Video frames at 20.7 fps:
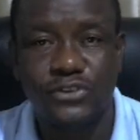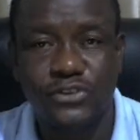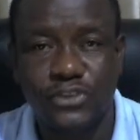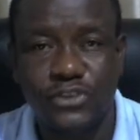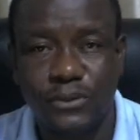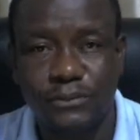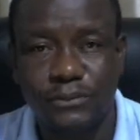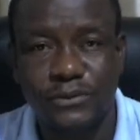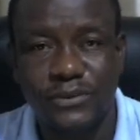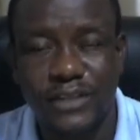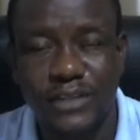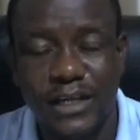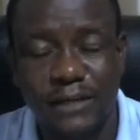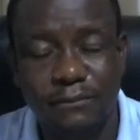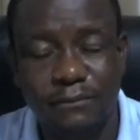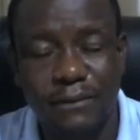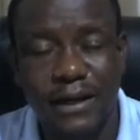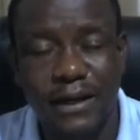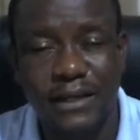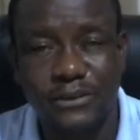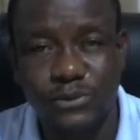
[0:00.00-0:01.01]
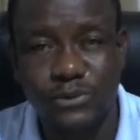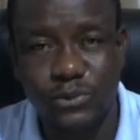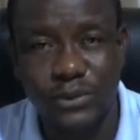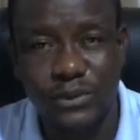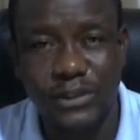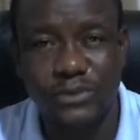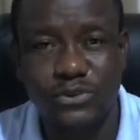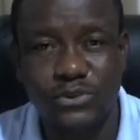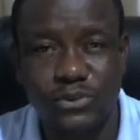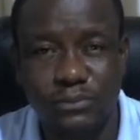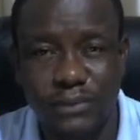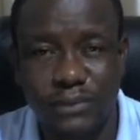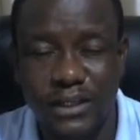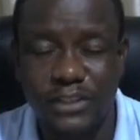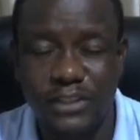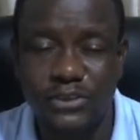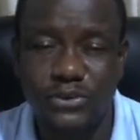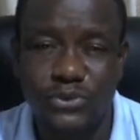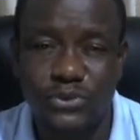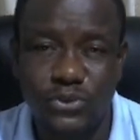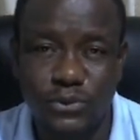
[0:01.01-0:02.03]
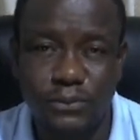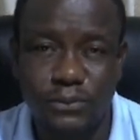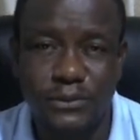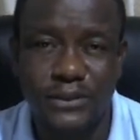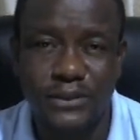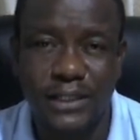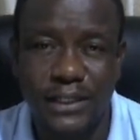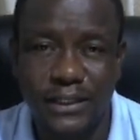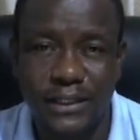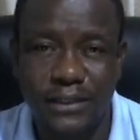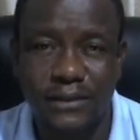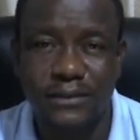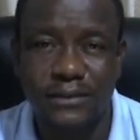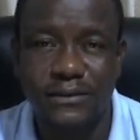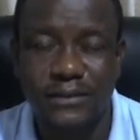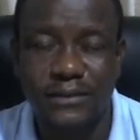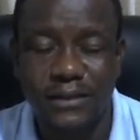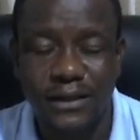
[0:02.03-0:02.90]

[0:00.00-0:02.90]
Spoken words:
subscribe as well to my YouTube channel,